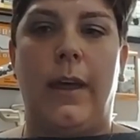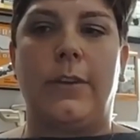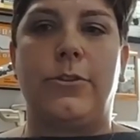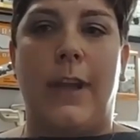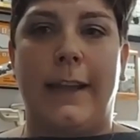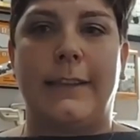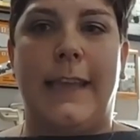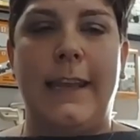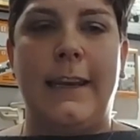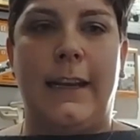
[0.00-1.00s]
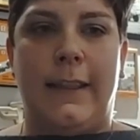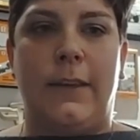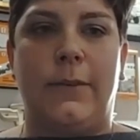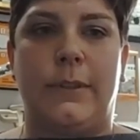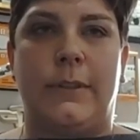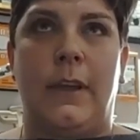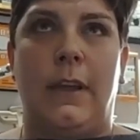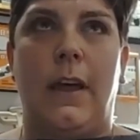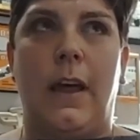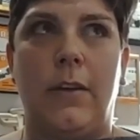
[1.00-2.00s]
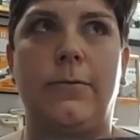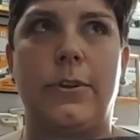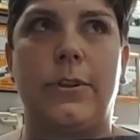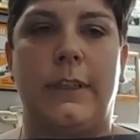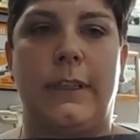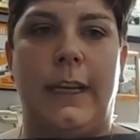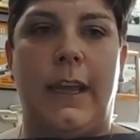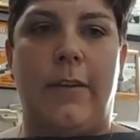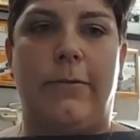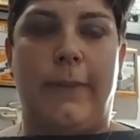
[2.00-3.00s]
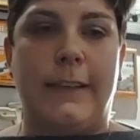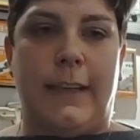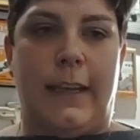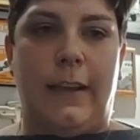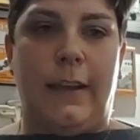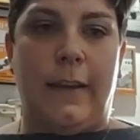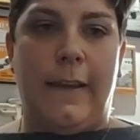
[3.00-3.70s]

attract candidate that was unfortunately affected